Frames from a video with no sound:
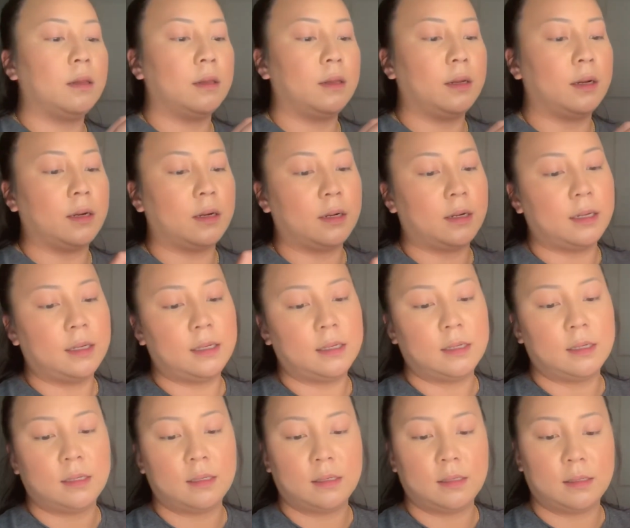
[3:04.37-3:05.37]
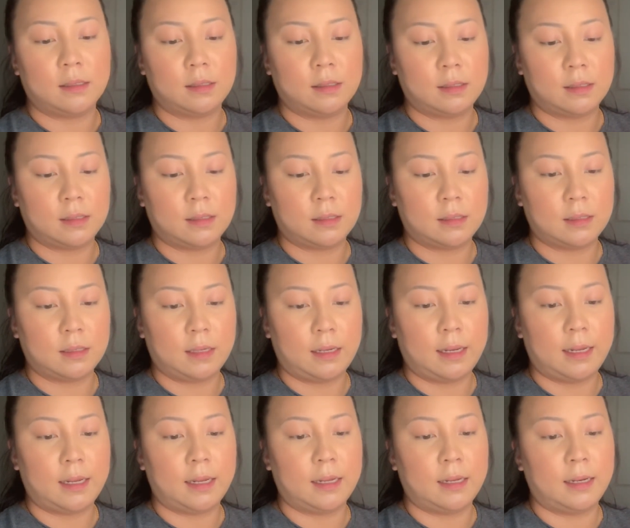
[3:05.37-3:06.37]
There is
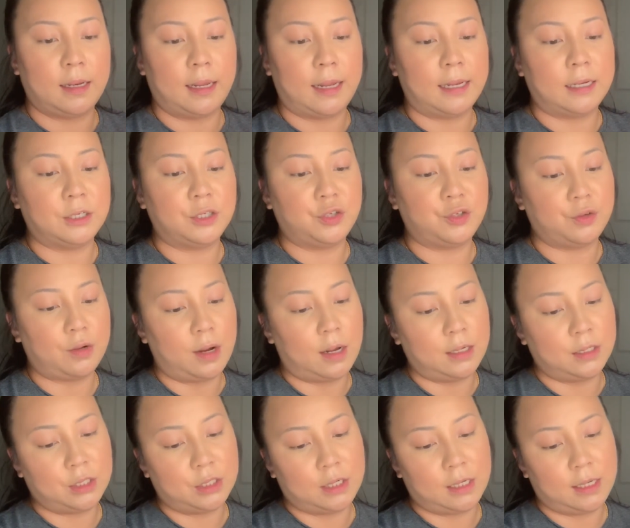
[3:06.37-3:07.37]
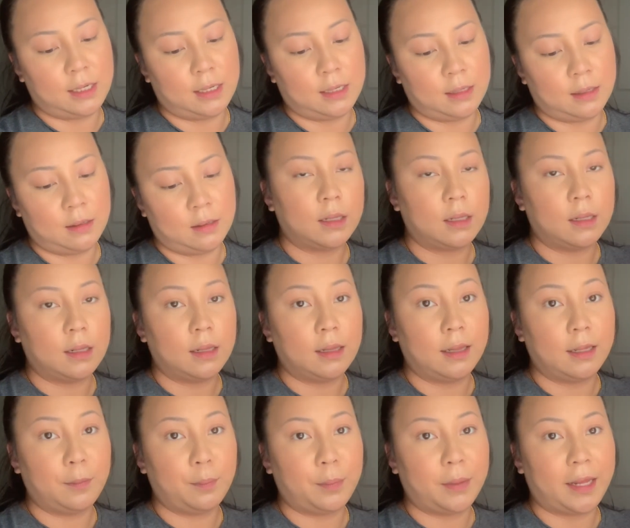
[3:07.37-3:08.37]
an androgyny
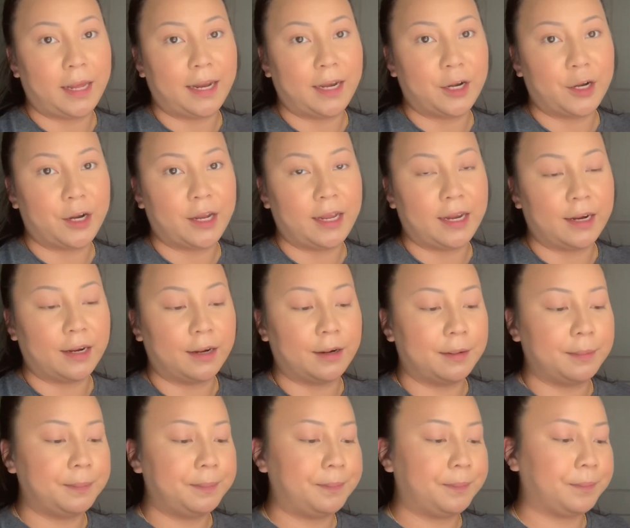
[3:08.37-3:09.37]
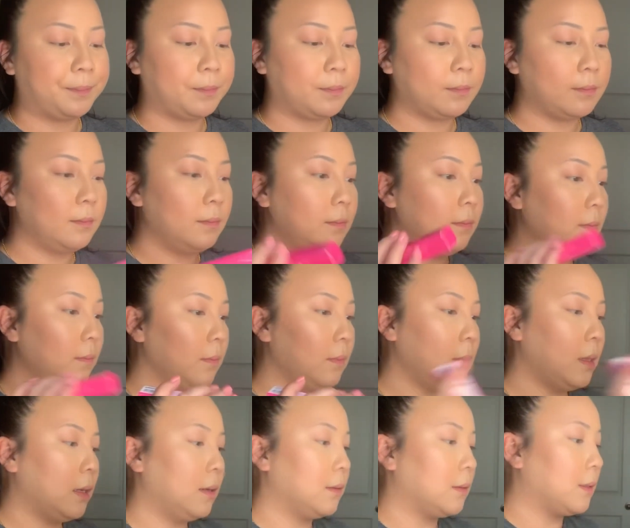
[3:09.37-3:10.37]
lip liner here,
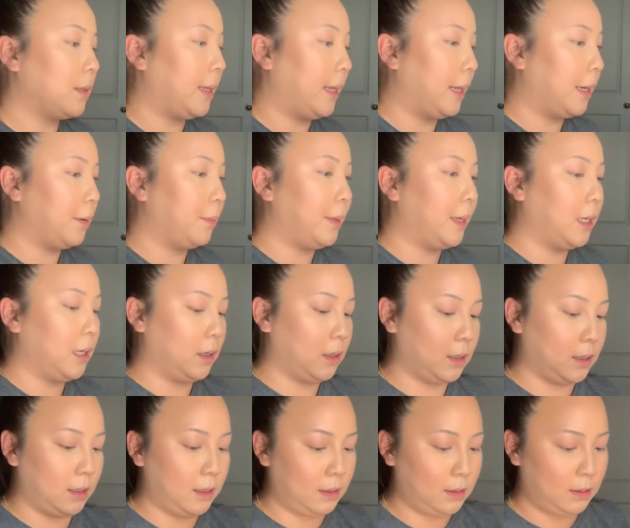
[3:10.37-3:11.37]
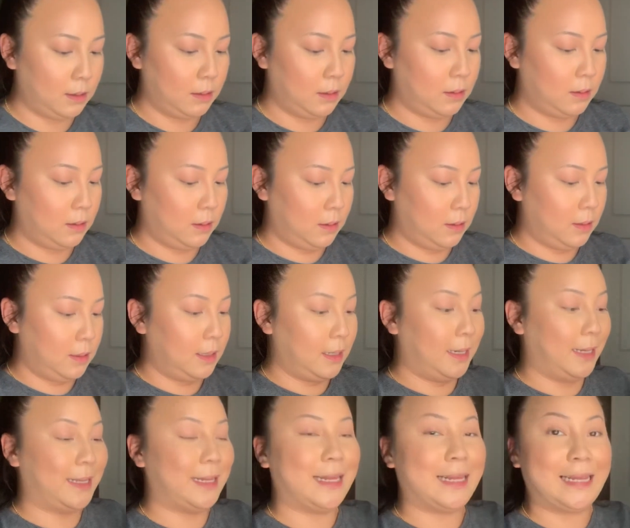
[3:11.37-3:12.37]
so that'll be good.
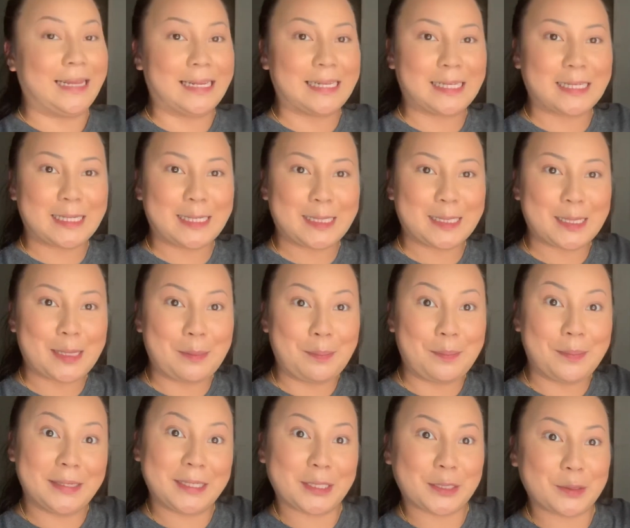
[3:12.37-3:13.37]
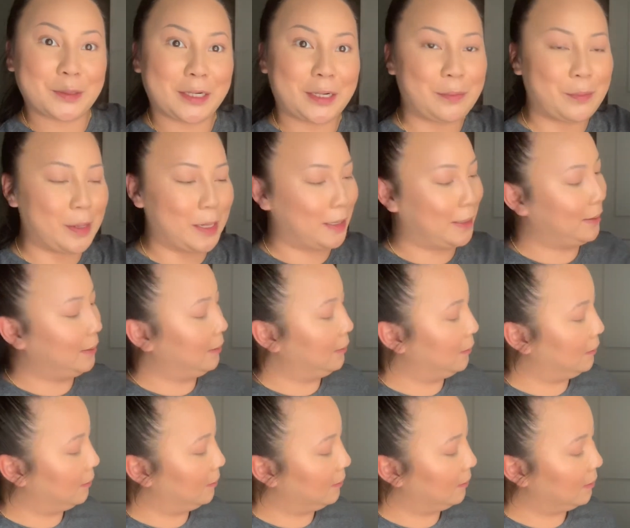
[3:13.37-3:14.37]
And then this is the mystery one.
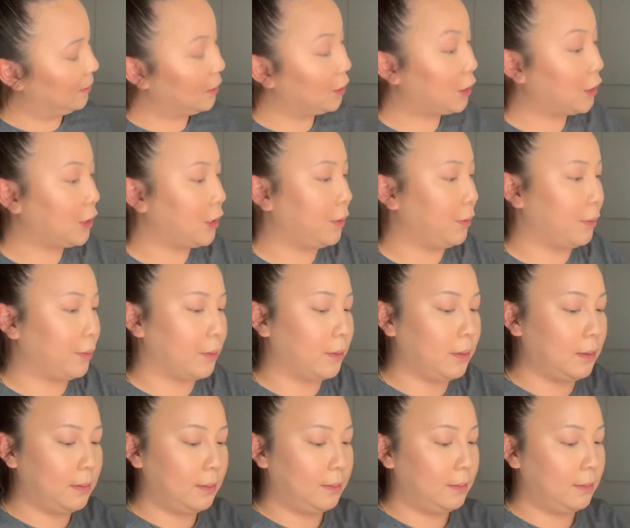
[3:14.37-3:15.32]
Here.